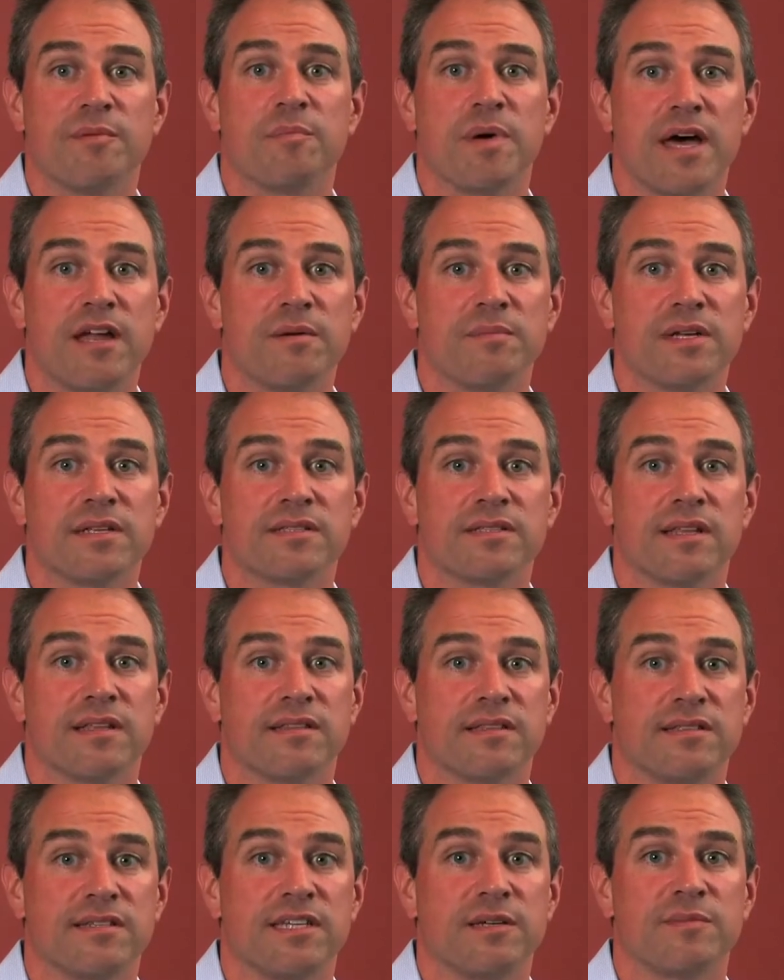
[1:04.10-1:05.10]
impediments that
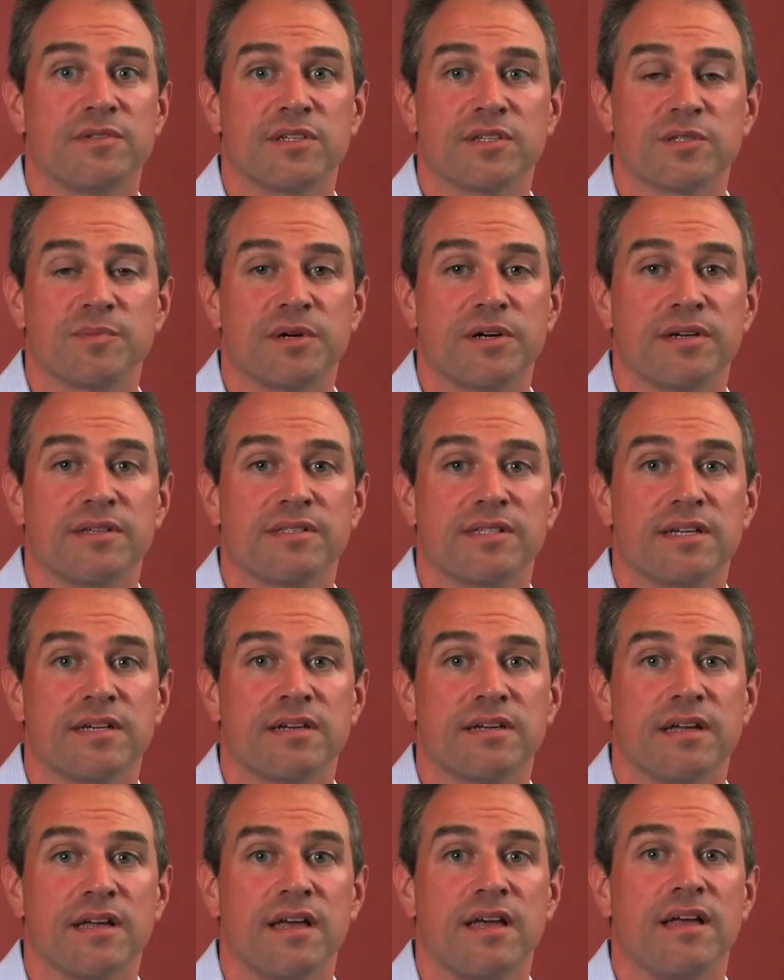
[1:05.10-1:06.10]
the team is
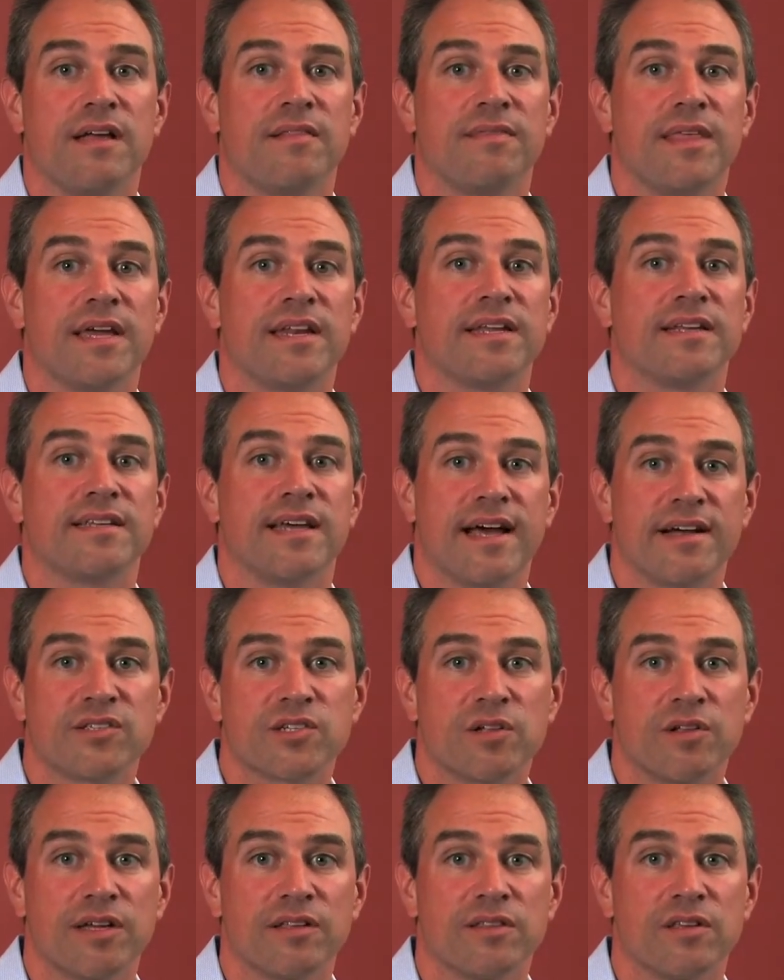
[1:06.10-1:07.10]
experiencing, they need to
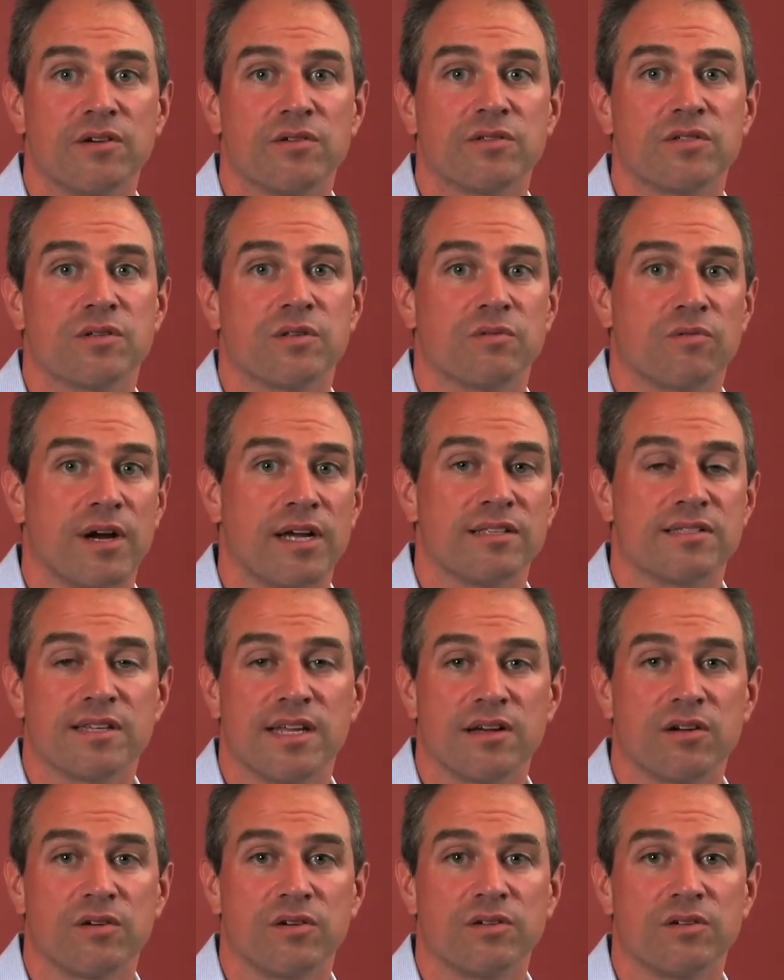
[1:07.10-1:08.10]
escalate those to the right
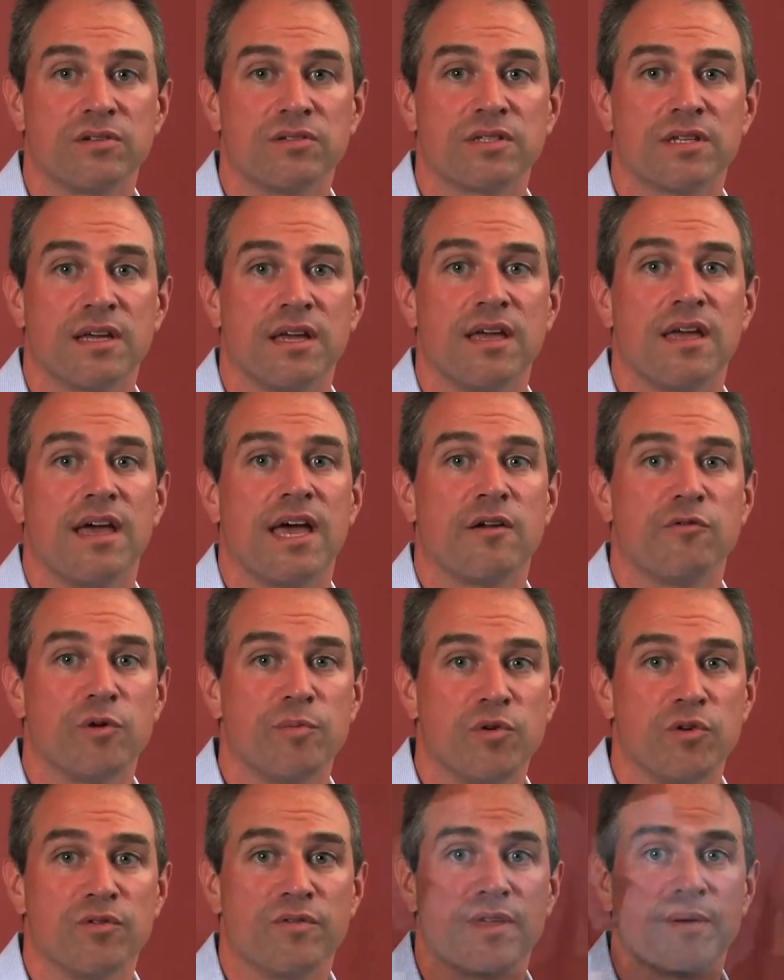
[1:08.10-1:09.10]
stakeholders and remove